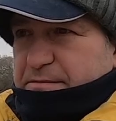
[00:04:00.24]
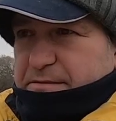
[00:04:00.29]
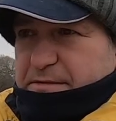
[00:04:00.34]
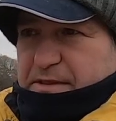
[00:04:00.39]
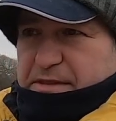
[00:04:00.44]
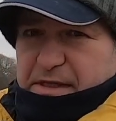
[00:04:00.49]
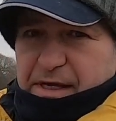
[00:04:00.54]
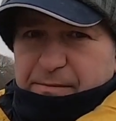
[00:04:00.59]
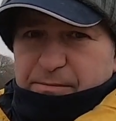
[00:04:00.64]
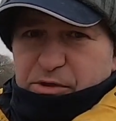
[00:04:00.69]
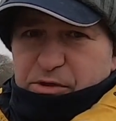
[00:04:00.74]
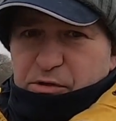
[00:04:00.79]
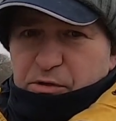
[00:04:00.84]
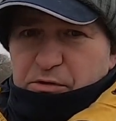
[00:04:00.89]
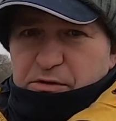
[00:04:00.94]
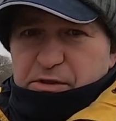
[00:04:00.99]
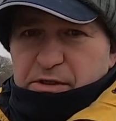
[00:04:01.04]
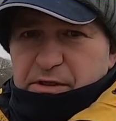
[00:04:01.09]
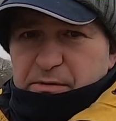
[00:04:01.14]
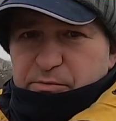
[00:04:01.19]
the time it
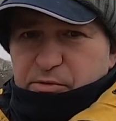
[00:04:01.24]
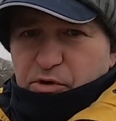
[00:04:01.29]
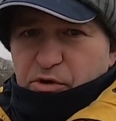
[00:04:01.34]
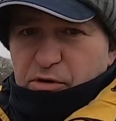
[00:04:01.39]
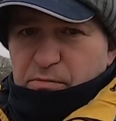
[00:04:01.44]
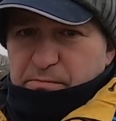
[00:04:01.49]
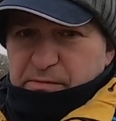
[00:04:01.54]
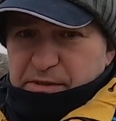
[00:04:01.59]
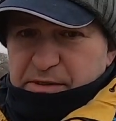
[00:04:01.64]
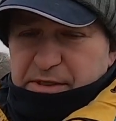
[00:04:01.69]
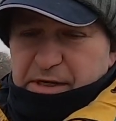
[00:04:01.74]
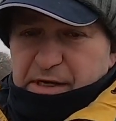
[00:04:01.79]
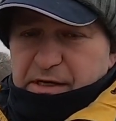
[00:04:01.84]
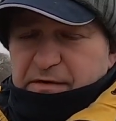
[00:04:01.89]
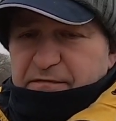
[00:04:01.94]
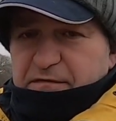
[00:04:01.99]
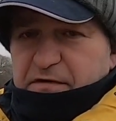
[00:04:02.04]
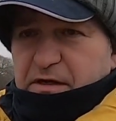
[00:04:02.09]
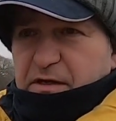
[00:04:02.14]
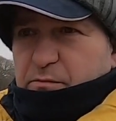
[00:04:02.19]
got to the bottom in 30
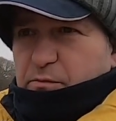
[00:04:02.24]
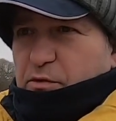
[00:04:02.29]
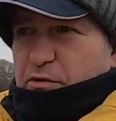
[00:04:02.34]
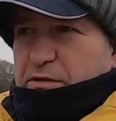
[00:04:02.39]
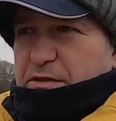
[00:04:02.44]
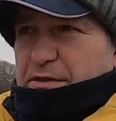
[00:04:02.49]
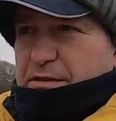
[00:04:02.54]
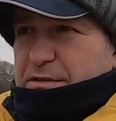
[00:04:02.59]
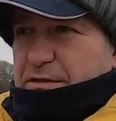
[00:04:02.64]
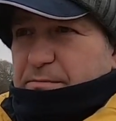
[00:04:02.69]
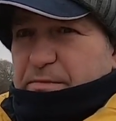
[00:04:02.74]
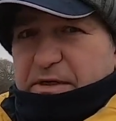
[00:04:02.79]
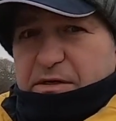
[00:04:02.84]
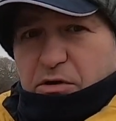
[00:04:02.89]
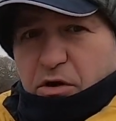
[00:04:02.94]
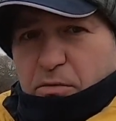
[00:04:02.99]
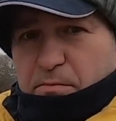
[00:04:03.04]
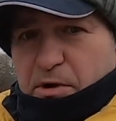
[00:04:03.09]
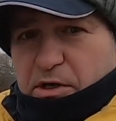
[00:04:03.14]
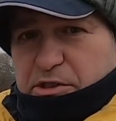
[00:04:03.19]
feet of water, there'd be
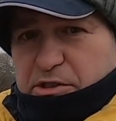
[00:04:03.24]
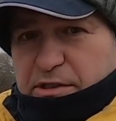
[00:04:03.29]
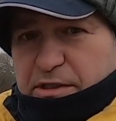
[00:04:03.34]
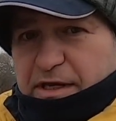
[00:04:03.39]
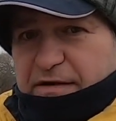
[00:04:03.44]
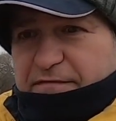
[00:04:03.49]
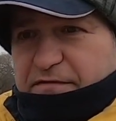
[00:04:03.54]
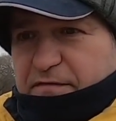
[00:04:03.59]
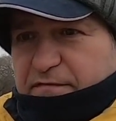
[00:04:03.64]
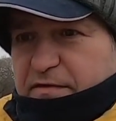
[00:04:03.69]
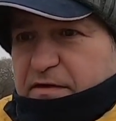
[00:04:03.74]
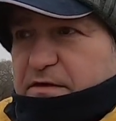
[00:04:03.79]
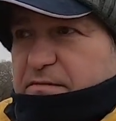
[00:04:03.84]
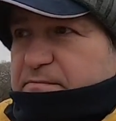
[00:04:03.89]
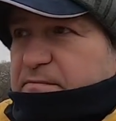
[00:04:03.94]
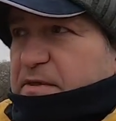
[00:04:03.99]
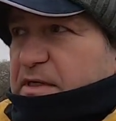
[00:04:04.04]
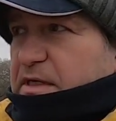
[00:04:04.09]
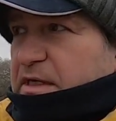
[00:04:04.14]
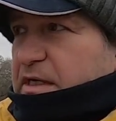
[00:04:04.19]
not much left of it,
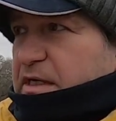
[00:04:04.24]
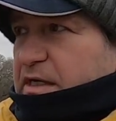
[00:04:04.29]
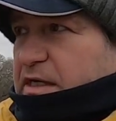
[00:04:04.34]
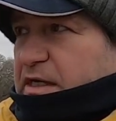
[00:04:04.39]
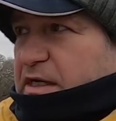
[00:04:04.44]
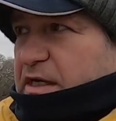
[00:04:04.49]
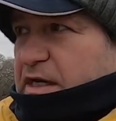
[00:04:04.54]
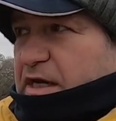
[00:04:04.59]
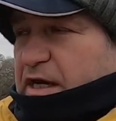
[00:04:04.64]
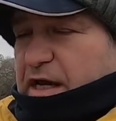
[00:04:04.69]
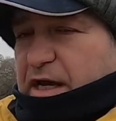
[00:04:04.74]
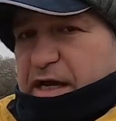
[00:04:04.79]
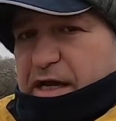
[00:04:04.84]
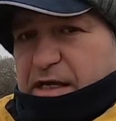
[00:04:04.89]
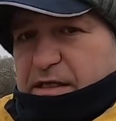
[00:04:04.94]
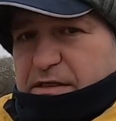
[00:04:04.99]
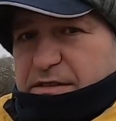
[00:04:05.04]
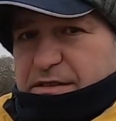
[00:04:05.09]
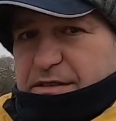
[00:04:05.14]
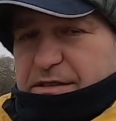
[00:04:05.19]

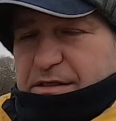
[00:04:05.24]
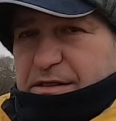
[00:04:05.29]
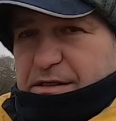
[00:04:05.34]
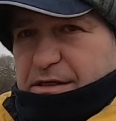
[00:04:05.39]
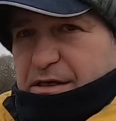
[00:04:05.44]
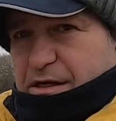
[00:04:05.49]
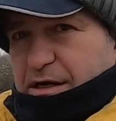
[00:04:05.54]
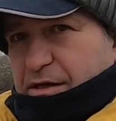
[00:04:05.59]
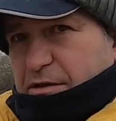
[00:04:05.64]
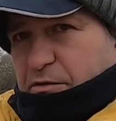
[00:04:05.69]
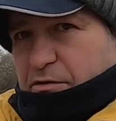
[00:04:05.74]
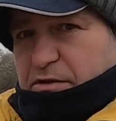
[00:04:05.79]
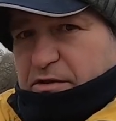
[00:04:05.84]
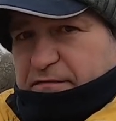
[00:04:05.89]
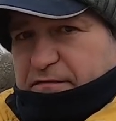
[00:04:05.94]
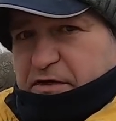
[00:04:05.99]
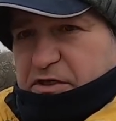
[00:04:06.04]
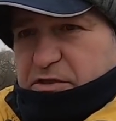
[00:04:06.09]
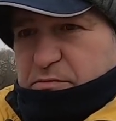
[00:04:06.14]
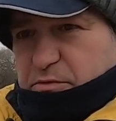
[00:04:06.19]
and a lot of the
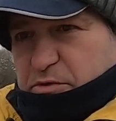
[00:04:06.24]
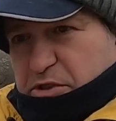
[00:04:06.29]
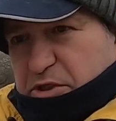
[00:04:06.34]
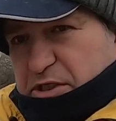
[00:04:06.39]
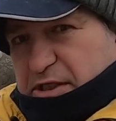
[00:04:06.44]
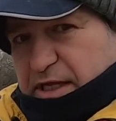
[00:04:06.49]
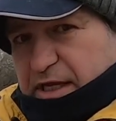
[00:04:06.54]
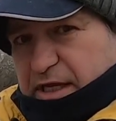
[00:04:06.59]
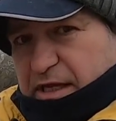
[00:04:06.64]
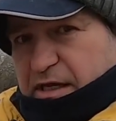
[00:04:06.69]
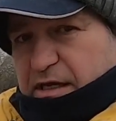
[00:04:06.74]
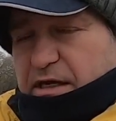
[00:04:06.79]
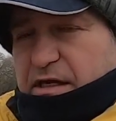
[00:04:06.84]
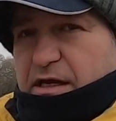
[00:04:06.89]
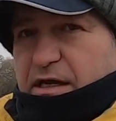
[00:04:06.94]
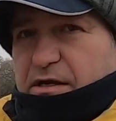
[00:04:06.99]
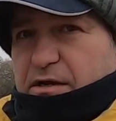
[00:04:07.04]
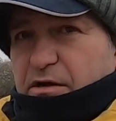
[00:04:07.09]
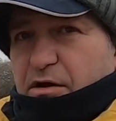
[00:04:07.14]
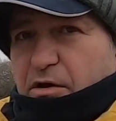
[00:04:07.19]
fish would stay
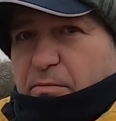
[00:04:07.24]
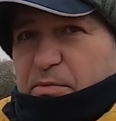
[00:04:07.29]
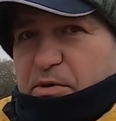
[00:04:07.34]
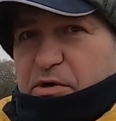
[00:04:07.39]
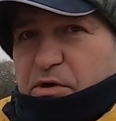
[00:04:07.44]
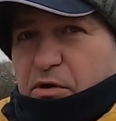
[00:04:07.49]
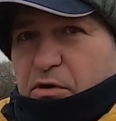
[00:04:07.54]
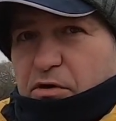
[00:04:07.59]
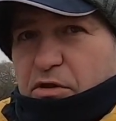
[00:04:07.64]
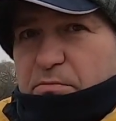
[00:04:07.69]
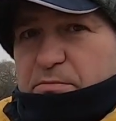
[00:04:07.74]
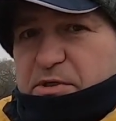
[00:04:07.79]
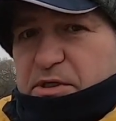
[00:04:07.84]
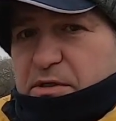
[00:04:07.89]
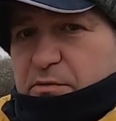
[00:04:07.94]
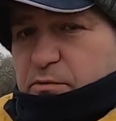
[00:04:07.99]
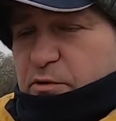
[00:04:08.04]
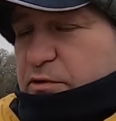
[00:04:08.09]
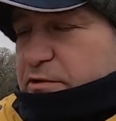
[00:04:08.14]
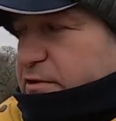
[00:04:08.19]
in the upper columns of the
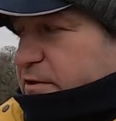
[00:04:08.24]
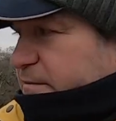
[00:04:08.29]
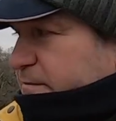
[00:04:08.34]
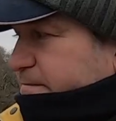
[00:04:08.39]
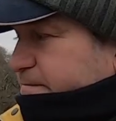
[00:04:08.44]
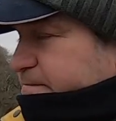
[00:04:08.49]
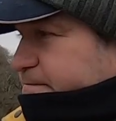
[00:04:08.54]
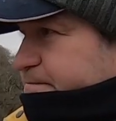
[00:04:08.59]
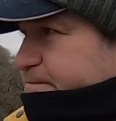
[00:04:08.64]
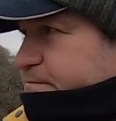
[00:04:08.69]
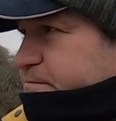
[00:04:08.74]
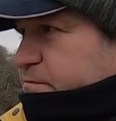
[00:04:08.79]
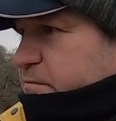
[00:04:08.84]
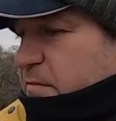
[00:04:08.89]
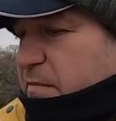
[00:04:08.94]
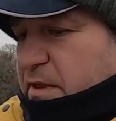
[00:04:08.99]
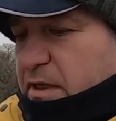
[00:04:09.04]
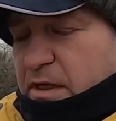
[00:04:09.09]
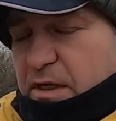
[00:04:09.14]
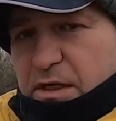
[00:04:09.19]
water.
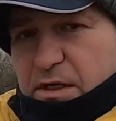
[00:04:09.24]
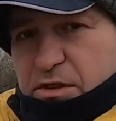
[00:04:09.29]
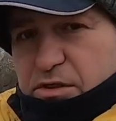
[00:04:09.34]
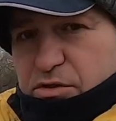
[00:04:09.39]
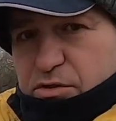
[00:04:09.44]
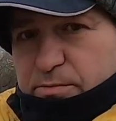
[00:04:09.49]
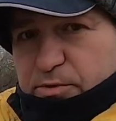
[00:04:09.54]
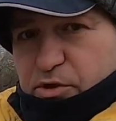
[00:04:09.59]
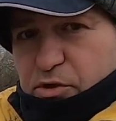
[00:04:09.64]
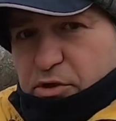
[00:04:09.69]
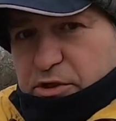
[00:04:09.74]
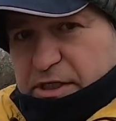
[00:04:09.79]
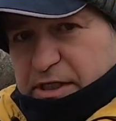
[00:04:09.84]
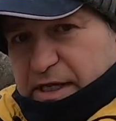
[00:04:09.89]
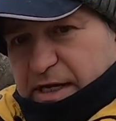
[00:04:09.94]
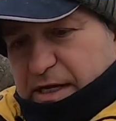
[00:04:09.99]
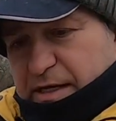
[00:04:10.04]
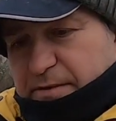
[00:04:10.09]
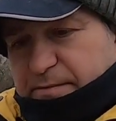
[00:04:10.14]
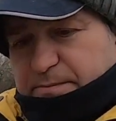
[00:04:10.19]
So because of
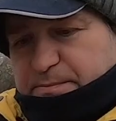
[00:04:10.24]
that,